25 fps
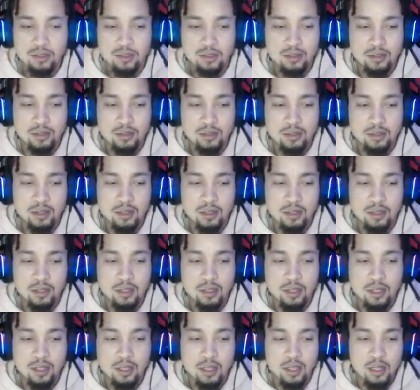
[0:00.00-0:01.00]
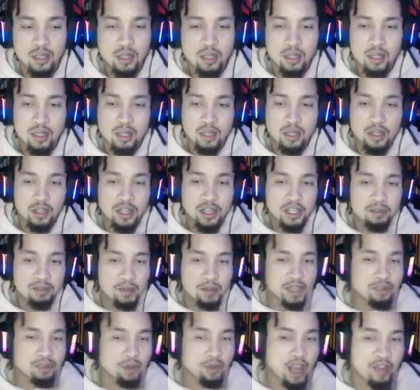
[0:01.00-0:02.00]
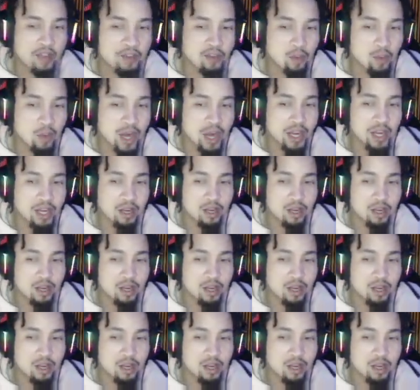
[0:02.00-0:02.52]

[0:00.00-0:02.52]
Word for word: Do we have a faster car, man? Dispatch, we have a white